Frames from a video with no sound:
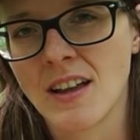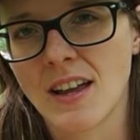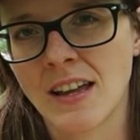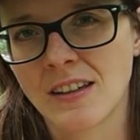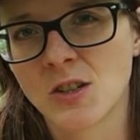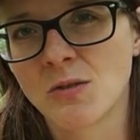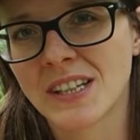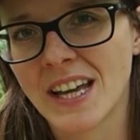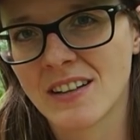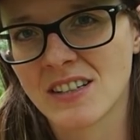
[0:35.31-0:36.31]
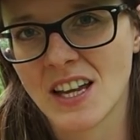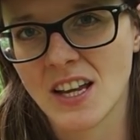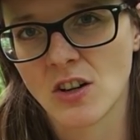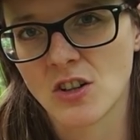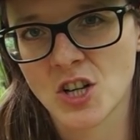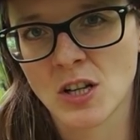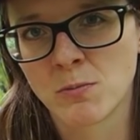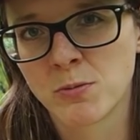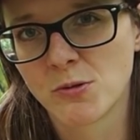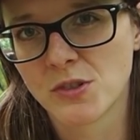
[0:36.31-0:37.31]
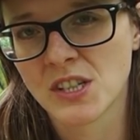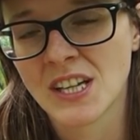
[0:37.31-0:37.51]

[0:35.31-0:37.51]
and you will get a psychological boost.